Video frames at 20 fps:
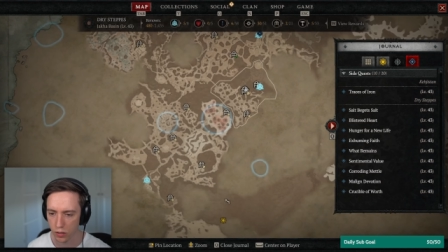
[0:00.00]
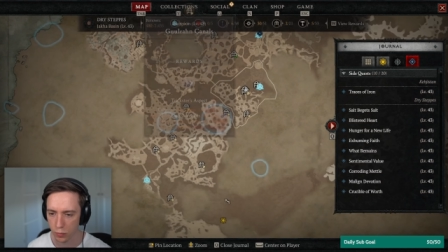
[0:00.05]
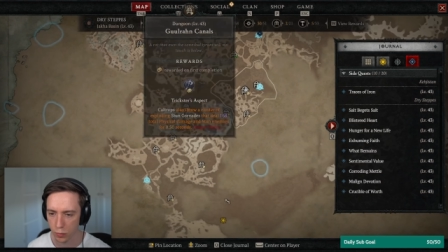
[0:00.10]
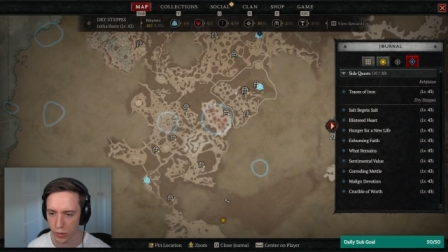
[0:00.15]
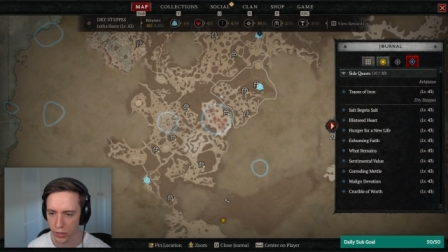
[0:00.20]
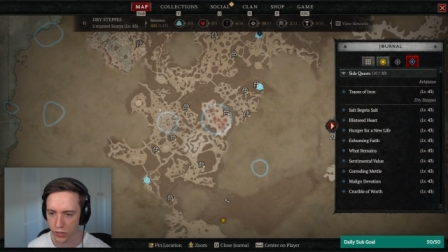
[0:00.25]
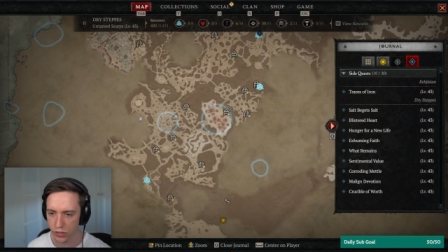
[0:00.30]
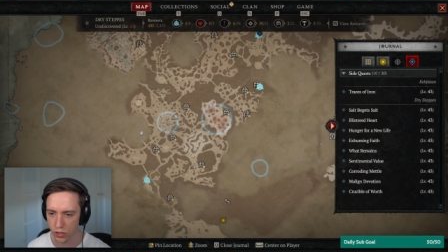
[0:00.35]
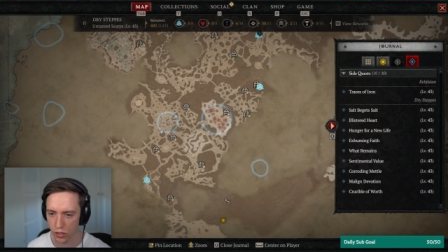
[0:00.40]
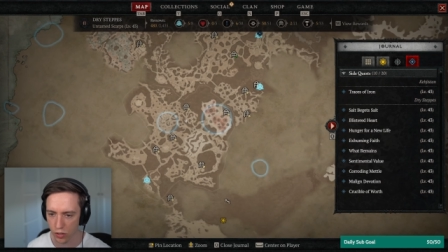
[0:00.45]

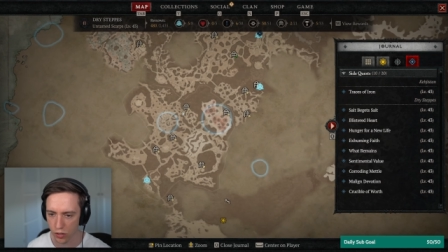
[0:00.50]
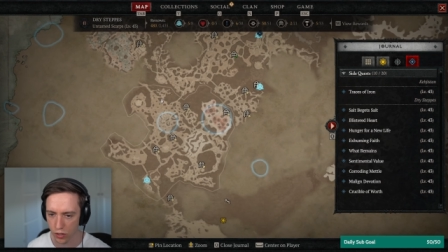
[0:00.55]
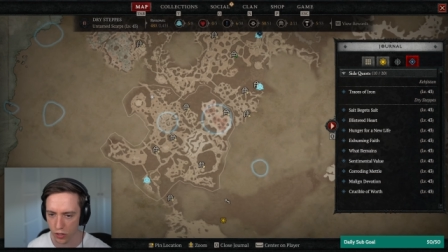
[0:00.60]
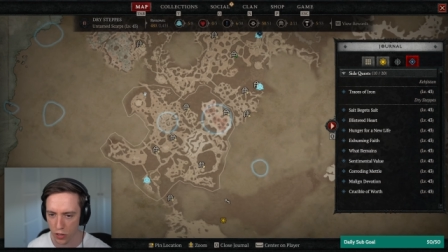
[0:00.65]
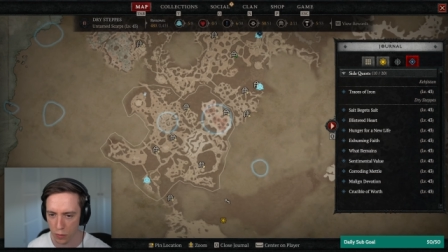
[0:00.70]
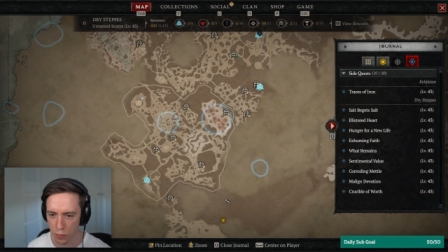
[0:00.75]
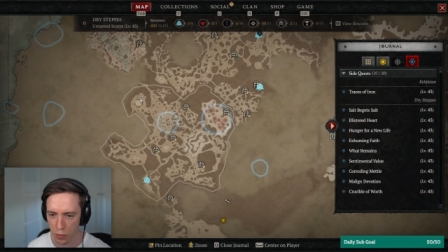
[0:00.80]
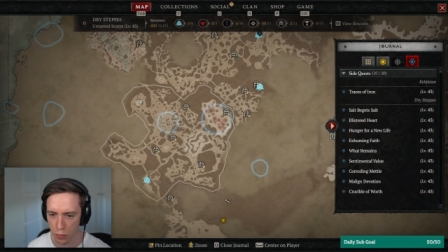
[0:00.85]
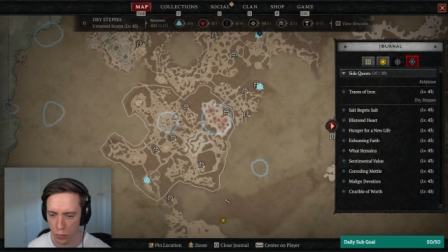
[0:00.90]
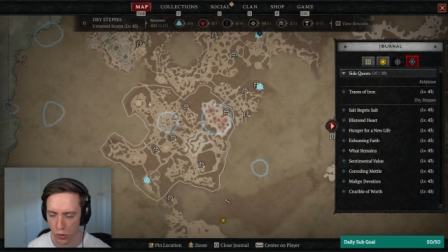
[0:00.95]
But I saw a
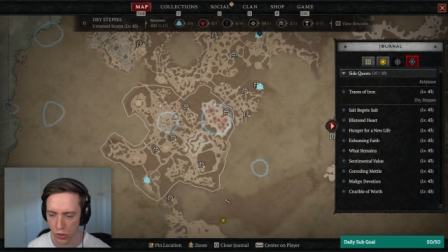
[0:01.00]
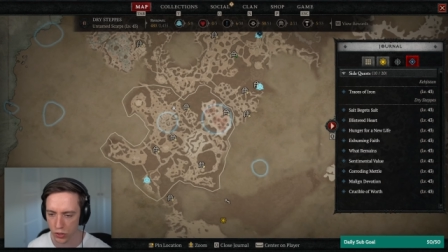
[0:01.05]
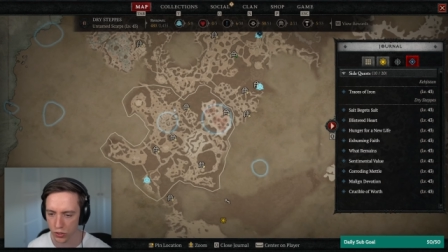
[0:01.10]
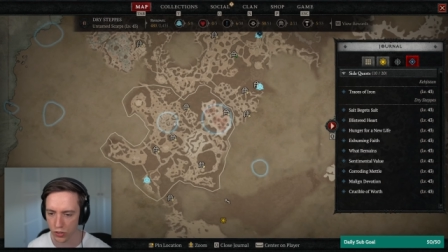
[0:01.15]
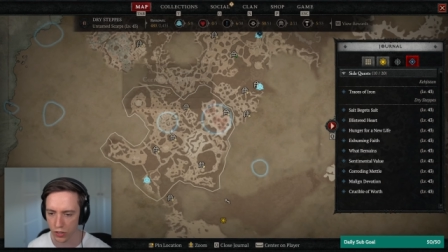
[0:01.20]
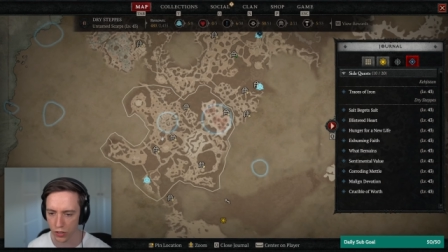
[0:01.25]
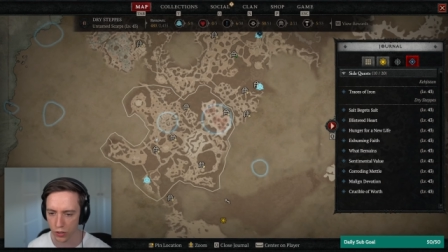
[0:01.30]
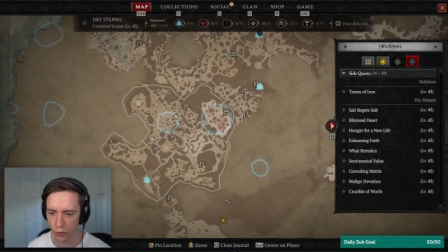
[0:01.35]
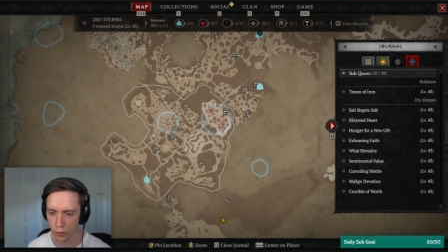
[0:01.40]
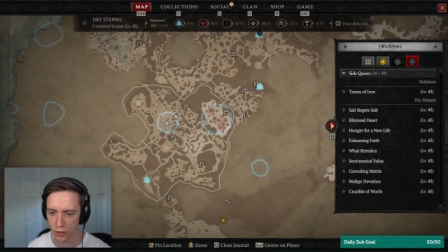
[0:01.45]
couple more
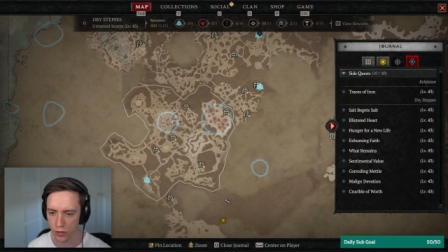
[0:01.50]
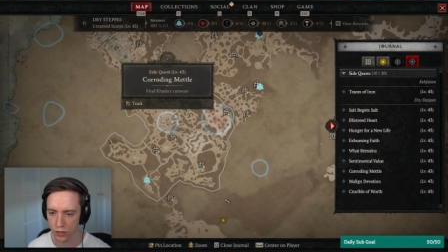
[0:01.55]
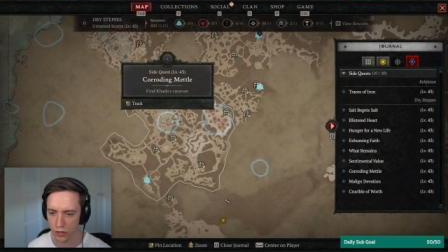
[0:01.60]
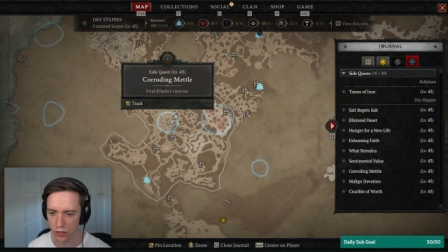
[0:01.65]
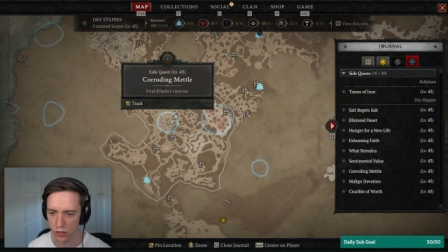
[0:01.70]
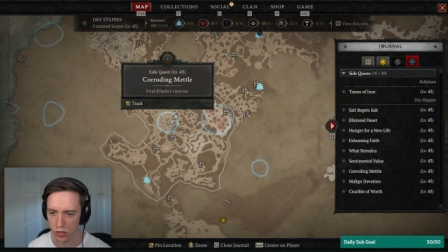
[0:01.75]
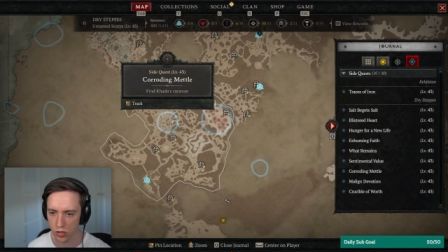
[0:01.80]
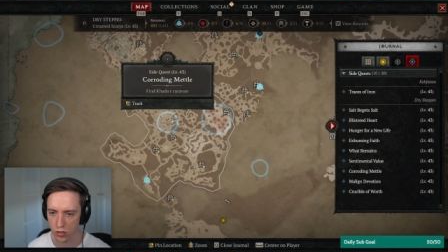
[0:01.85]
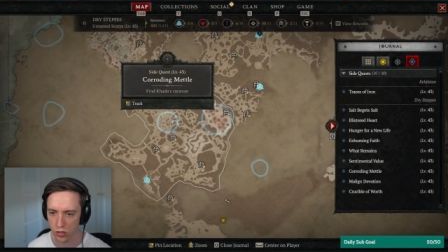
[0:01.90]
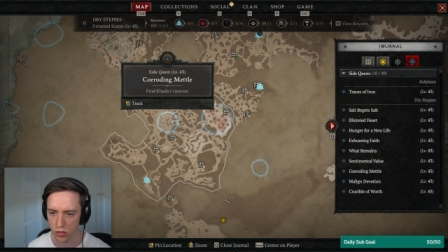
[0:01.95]
side
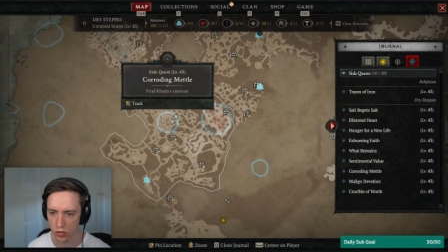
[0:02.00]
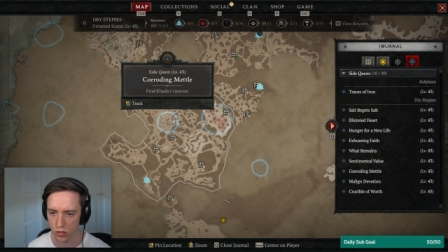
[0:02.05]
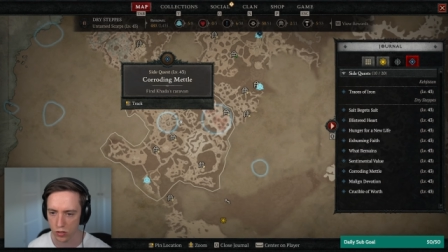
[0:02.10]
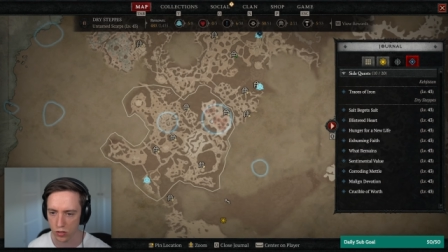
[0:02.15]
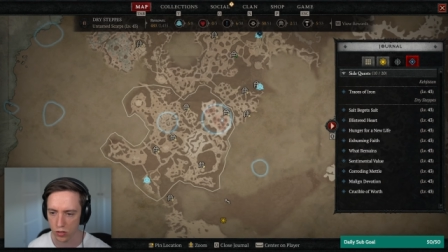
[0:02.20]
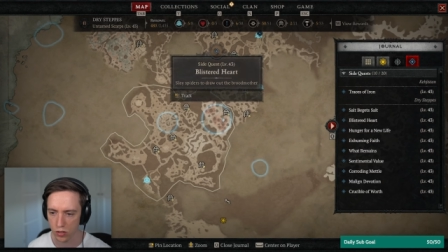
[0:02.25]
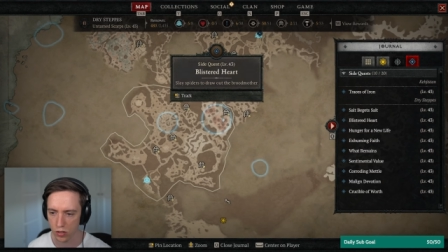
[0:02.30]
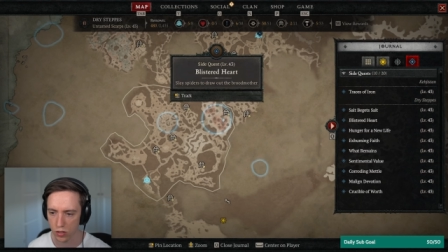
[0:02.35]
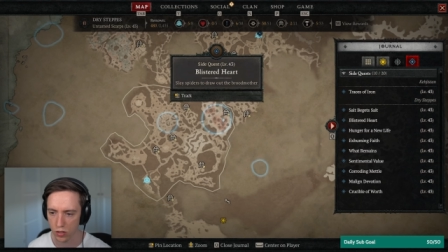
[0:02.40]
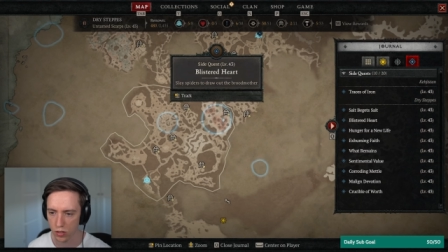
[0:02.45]
quests
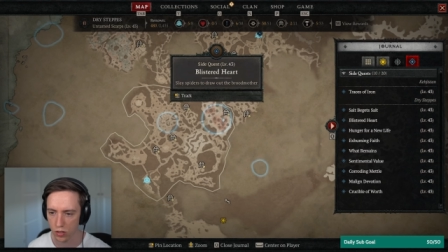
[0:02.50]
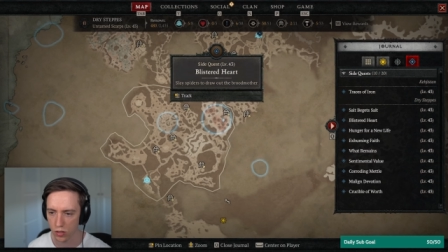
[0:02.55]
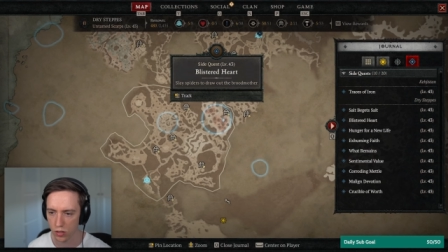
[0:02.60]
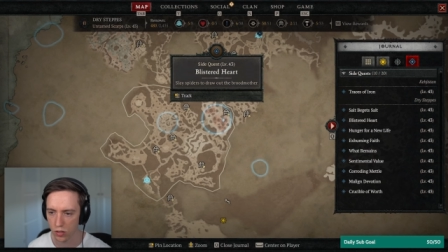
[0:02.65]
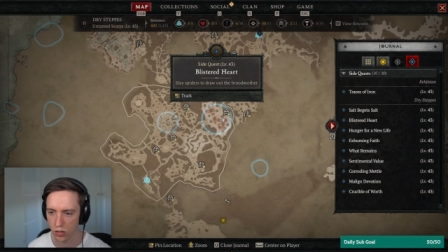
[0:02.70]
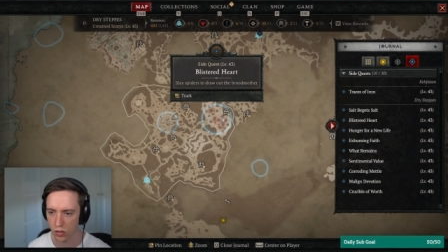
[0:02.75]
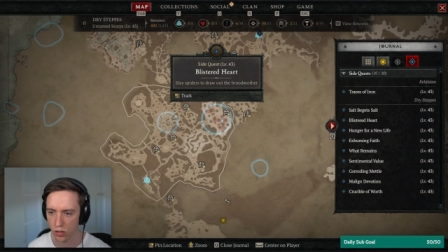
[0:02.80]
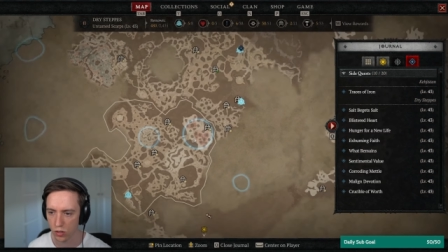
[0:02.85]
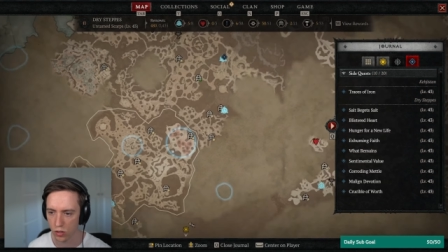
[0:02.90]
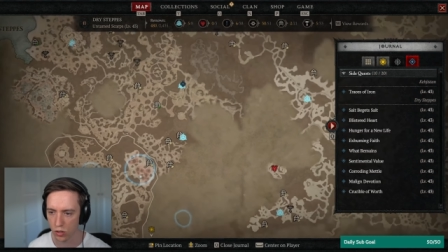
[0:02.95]

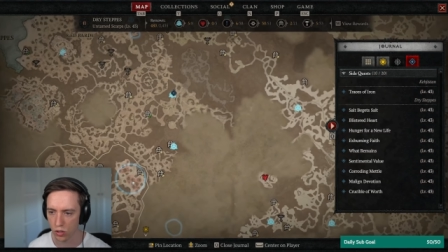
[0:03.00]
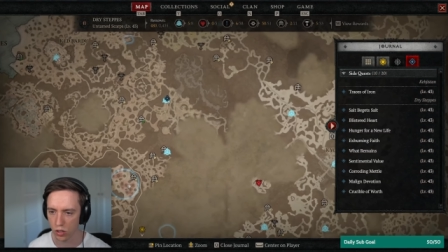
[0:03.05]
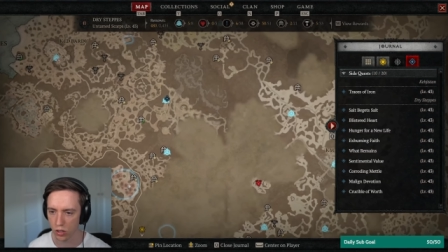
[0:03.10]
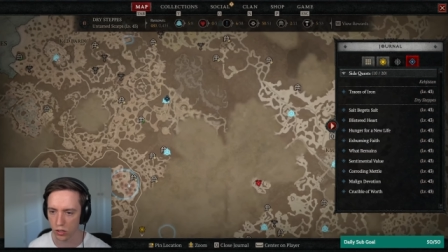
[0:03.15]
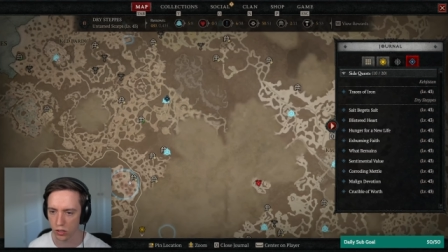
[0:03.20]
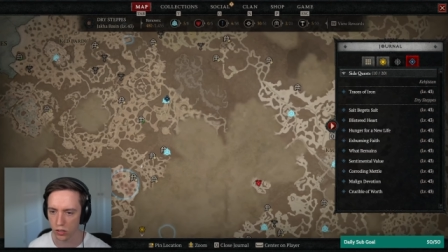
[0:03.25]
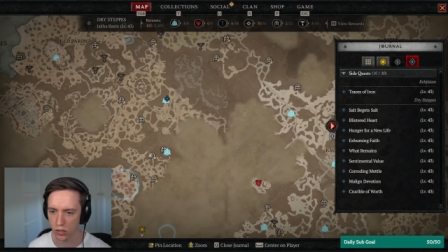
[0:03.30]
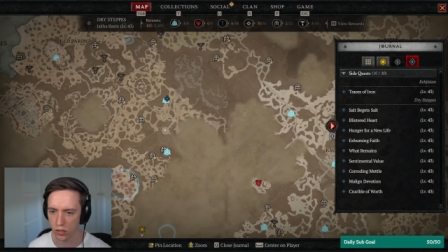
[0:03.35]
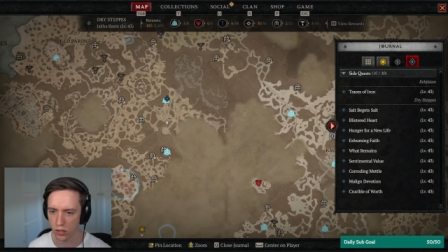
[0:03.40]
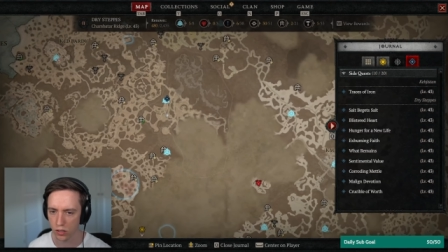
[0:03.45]

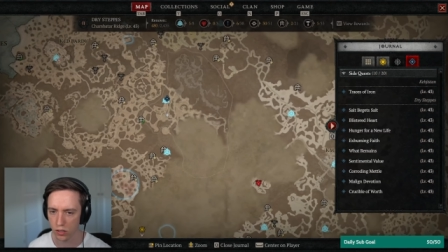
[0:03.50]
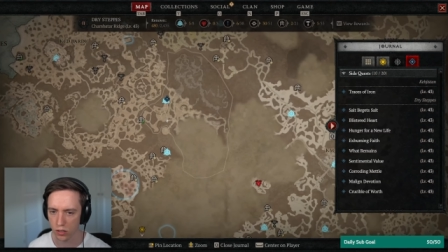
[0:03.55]
earlier.